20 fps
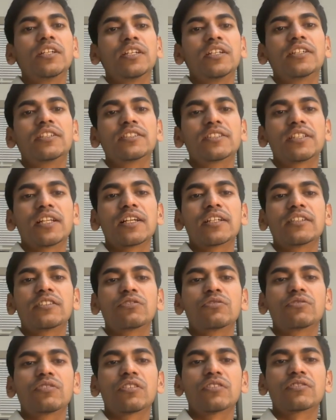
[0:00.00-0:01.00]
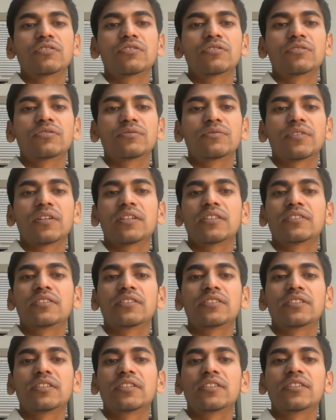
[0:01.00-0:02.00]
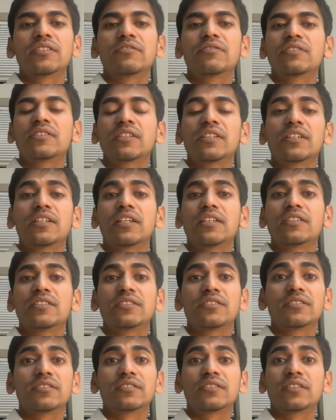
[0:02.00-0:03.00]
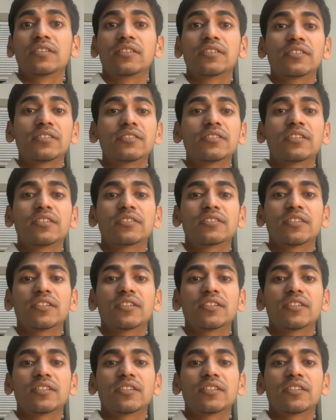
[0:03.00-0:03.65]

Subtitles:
It is like in 2025, the generative AI isn't just